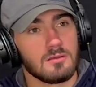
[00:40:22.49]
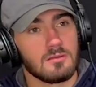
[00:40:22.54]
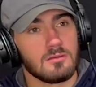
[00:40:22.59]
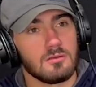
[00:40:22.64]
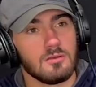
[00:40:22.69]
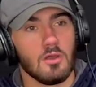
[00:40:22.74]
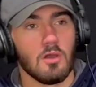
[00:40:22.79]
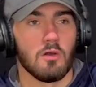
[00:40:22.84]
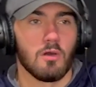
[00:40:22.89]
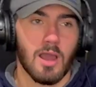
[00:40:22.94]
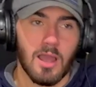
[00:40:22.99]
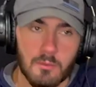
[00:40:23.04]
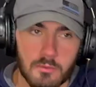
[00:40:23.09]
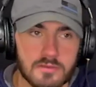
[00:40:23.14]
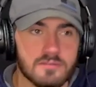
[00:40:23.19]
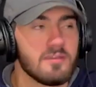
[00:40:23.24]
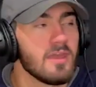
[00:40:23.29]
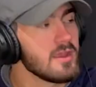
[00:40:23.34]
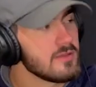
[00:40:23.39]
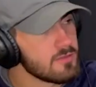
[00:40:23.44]
No, I
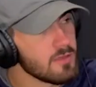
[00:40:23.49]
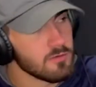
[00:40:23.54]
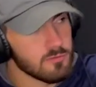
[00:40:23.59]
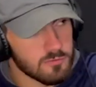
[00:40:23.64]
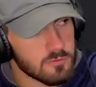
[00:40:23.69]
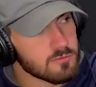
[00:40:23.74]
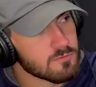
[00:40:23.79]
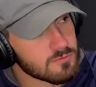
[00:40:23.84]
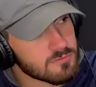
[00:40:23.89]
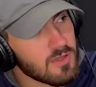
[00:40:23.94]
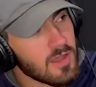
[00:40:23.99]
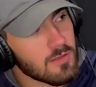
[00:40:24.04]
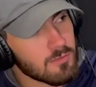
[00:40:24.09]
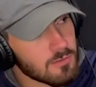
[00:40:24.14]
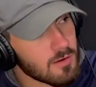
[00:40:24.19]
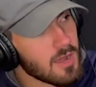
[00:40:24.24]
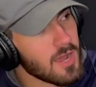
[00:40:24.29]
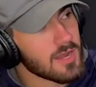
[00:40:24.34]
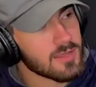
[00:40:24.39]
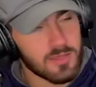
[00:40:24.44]
would take Daniel Jones over Taylor
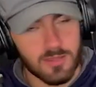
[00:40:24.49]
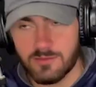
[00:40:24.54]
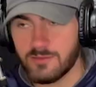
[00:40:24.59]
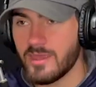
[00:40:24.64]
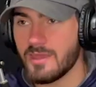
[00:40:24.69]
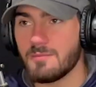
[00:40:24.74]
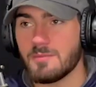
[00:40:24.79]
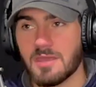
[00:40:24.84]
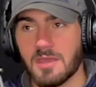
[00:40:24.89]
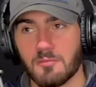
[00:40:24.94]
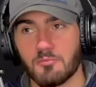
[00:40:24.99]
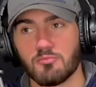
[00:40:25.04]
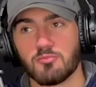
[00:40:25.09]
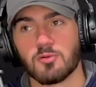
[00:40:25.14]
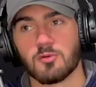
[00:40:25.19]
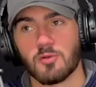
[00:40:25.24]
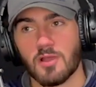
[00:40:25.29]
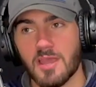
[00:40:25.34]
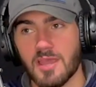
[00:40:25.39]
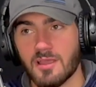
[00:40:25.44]
Heineke. Give me a
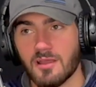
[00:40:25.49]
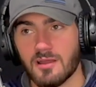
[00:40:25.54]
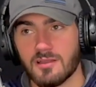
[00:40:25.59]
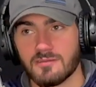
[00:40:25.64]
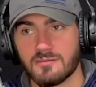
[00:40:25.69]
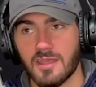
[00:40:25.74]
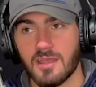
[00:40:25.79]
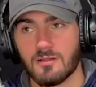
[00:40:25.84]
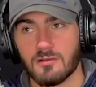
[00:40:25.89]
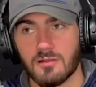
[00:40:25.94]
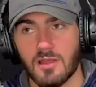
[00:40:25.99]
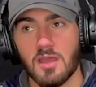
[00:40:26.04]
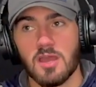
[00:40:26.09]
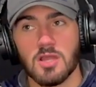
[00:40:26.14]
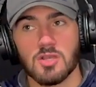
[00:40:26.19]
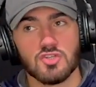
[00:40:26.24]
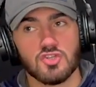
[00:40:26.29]
break on Taylor.